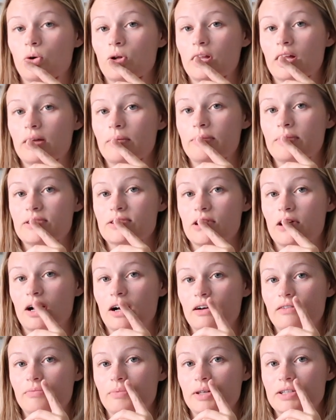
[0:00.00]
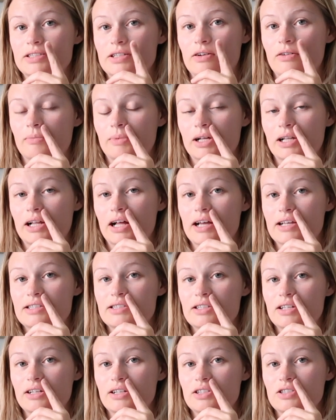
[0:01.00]
clip is off because I don't have my
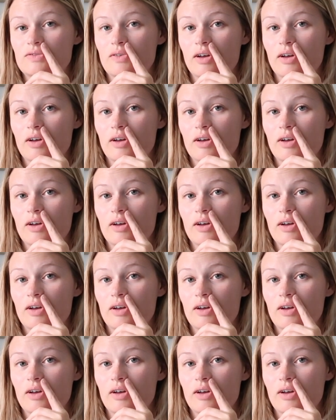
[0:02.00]
glasses on,